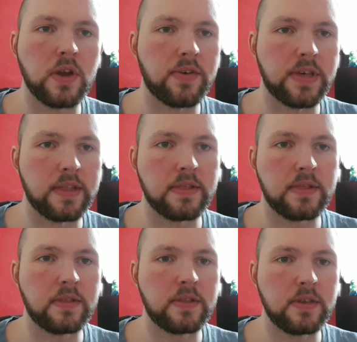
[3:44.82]
you know that
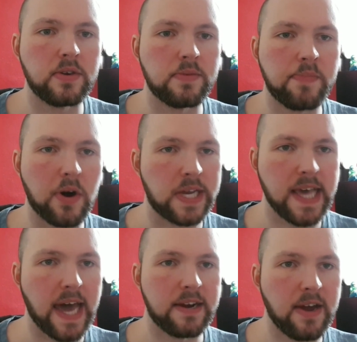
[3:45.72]
your
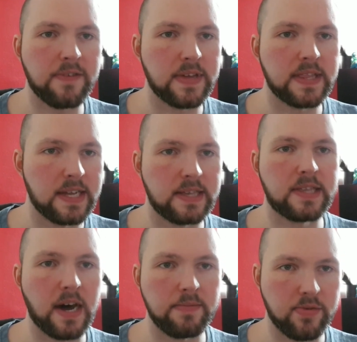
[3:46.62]
body's had enough, it
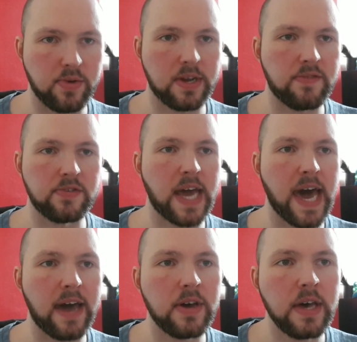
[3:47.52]
needs time to recover
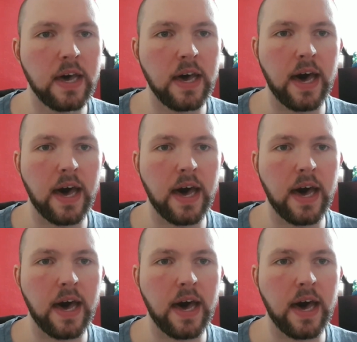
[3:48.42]
now,